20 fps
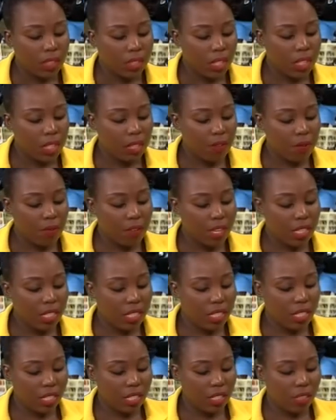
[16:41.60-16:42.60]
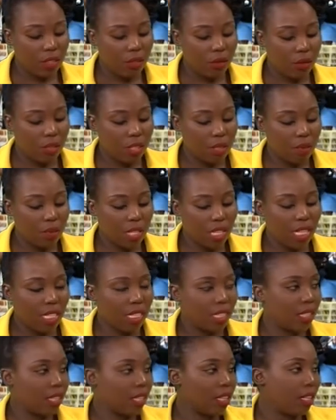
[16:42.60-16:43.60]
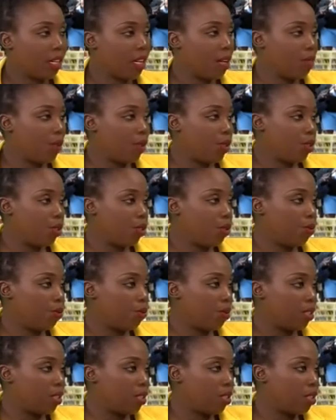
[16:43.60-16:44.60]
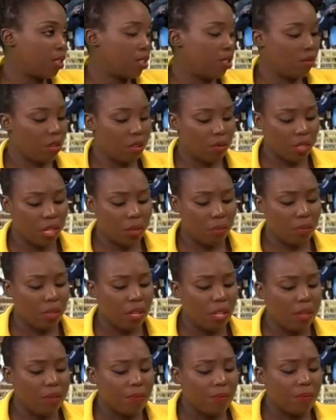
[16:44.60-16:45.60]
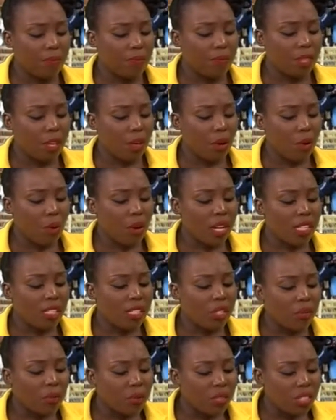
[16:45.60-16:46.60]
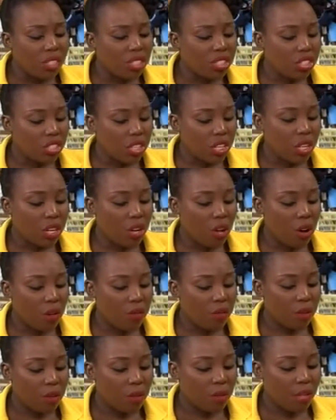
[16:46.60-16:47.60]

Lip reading: And then finally, Dr. Makanda, coming to you just as a roundup, what is the position of the